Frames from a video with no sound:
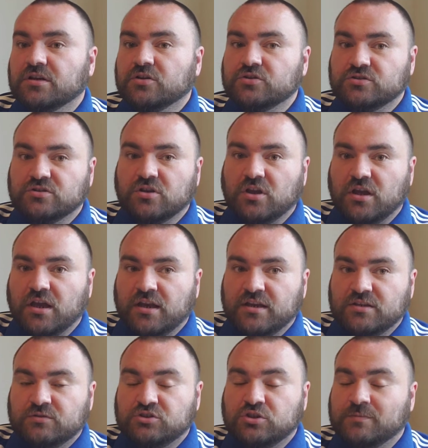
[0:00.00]
because
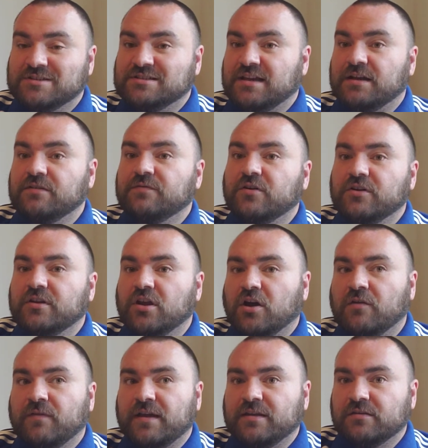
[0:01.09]
to myself,
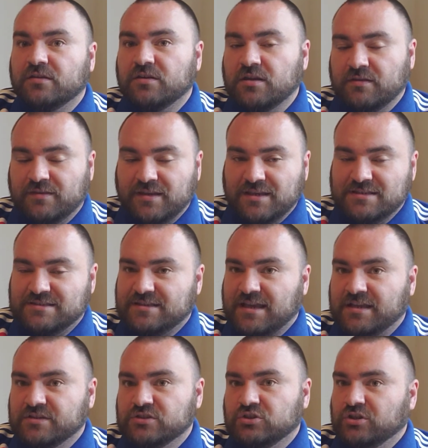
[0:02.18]
I've had these
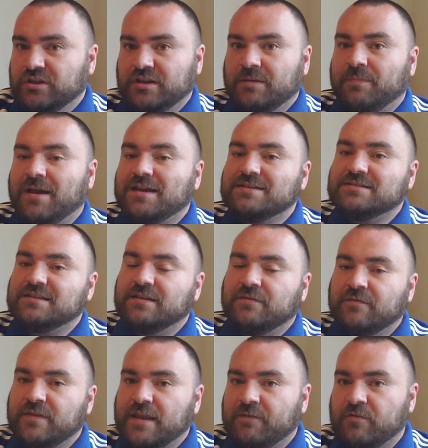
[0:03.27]
scans done in the past and they've
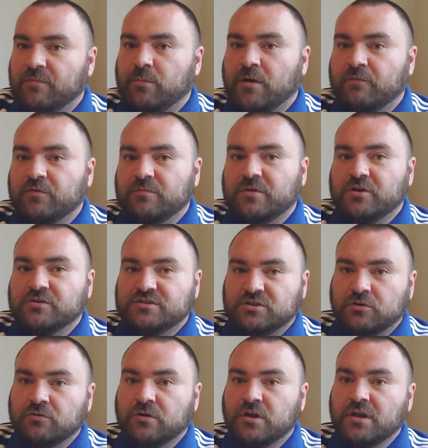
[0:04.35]
never bothered me
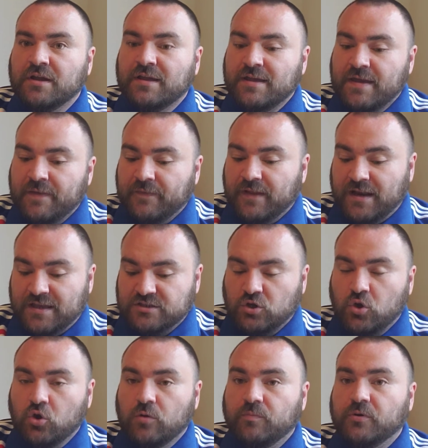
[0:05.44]
until the last
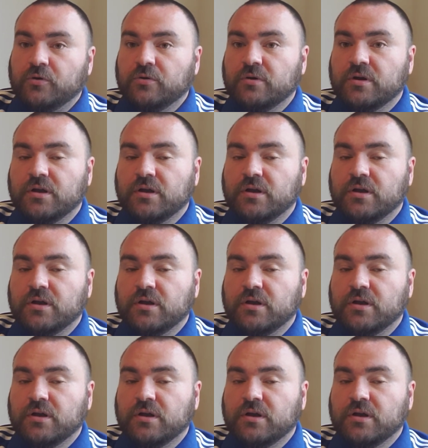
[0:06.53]
couple.